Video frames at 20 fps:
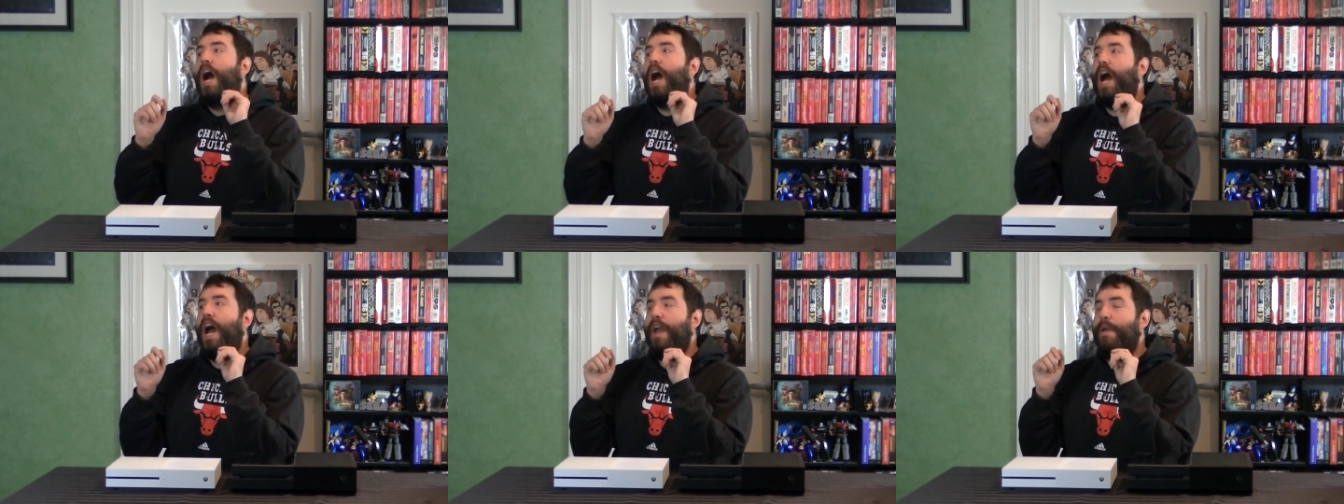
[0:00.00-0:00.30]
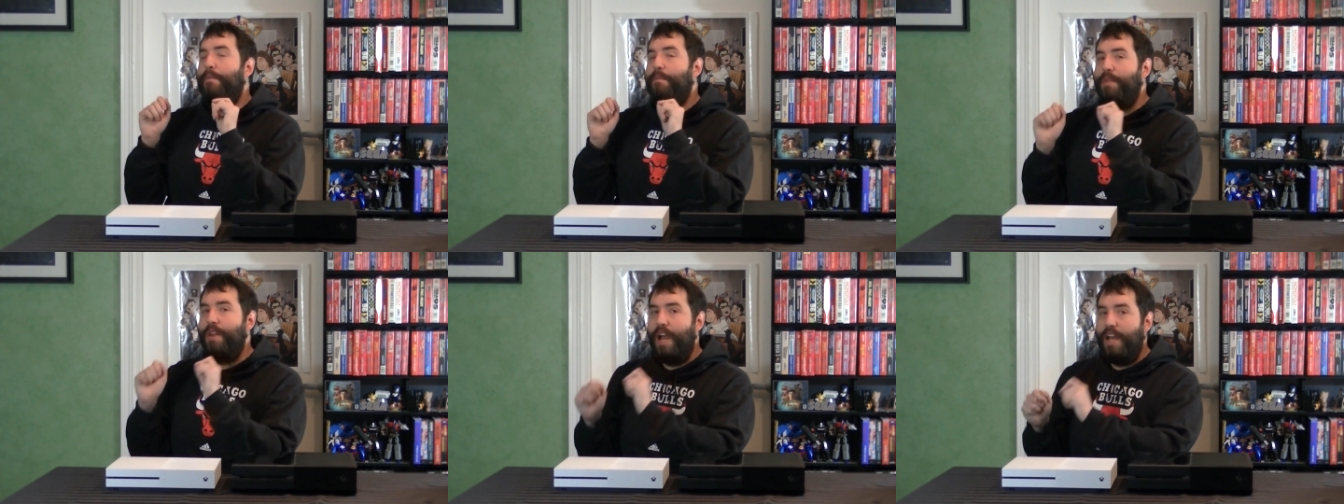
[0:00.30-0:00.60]
I
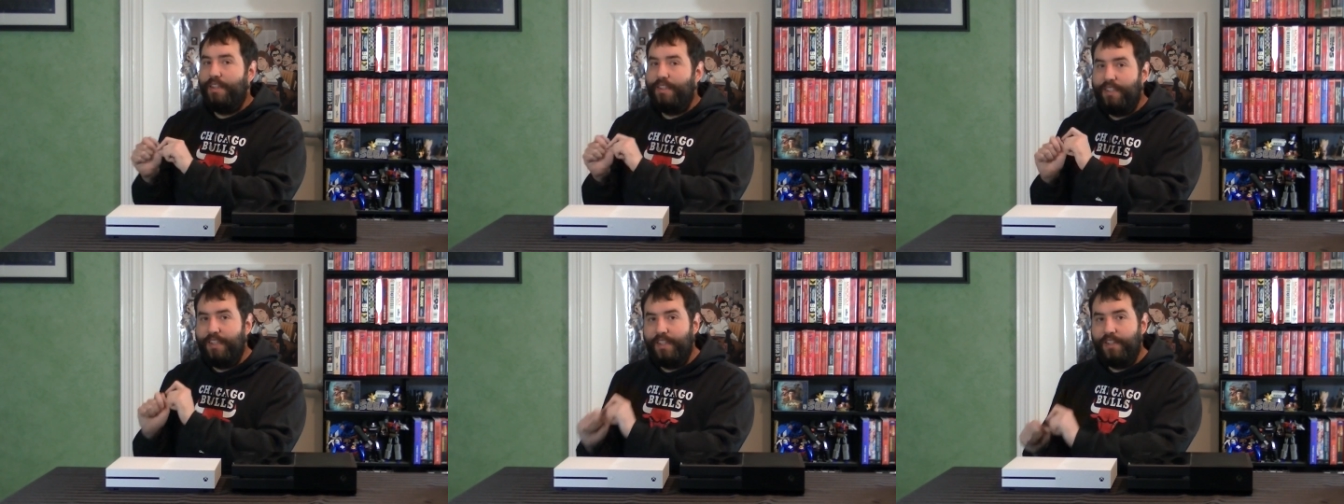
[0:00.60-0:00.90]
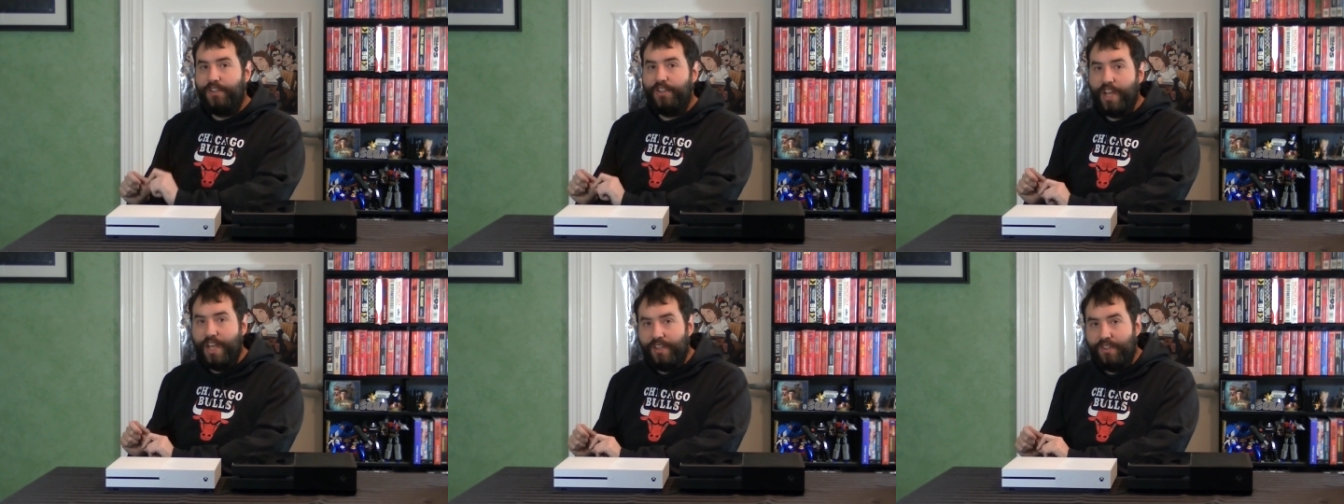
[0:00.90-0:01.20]
am not
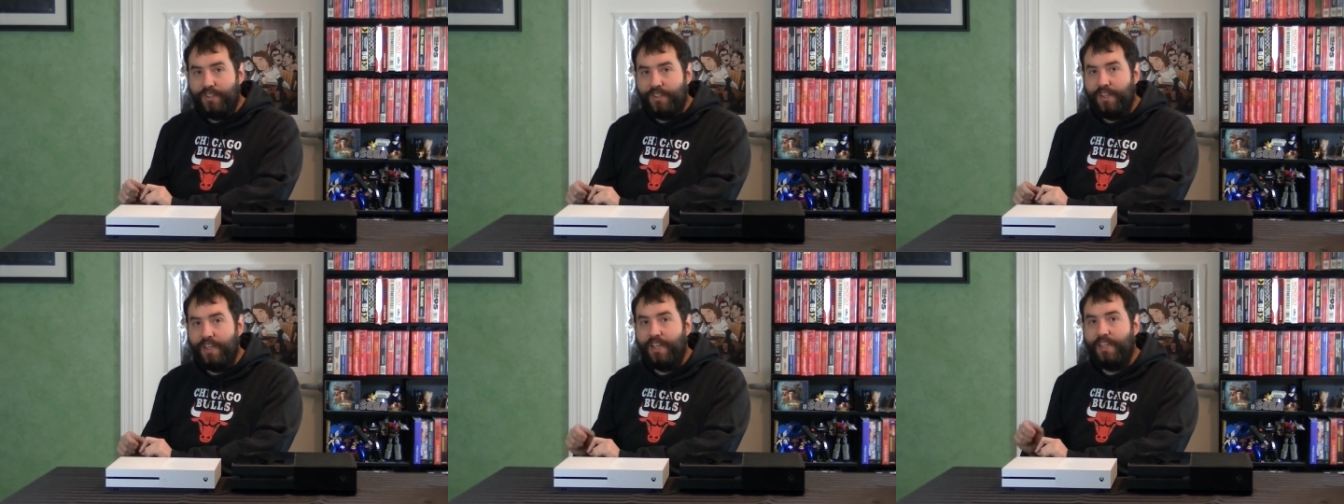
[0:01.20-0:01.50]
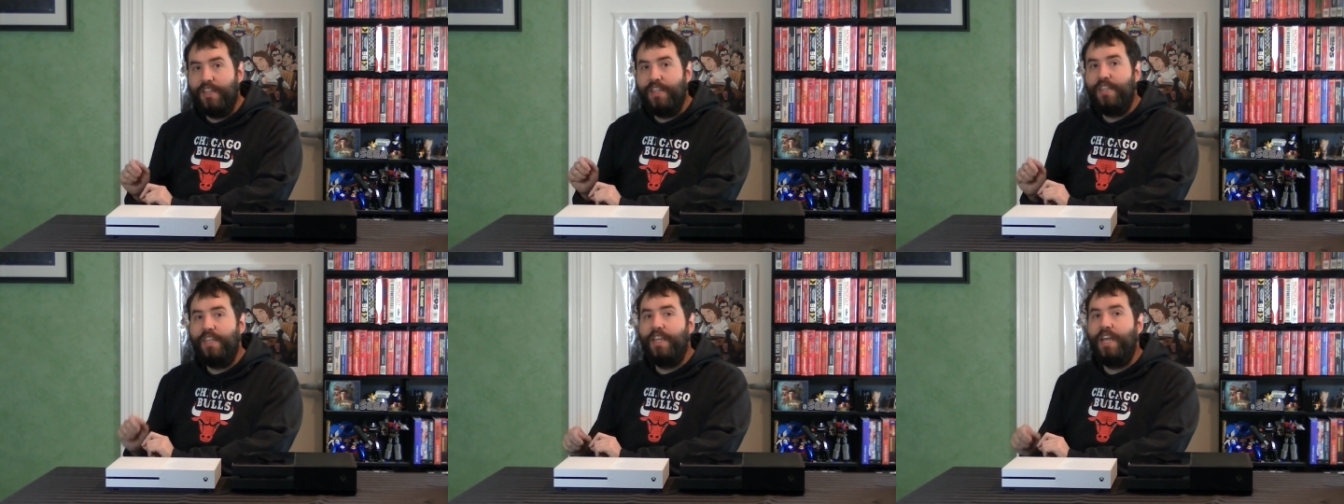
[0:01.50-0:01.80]

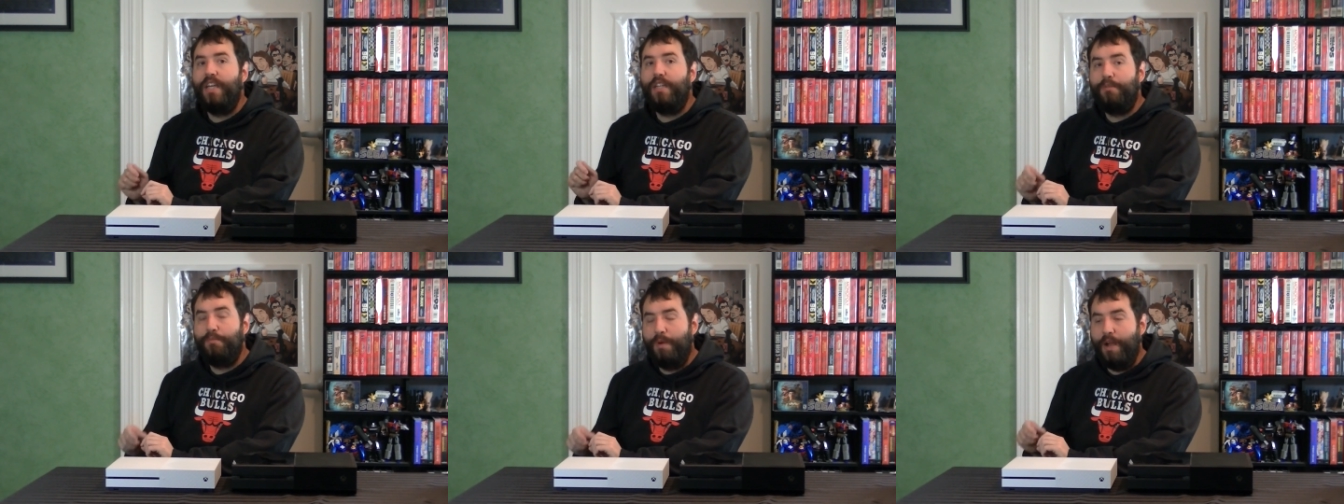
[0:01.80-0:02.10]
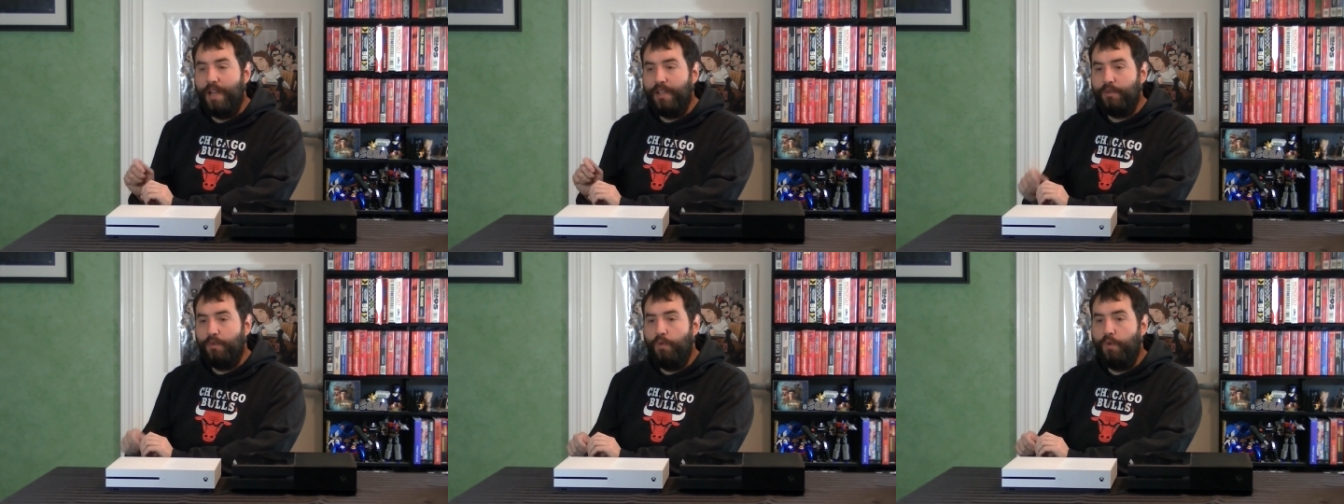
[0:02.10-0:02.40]
suggesting that the Xbox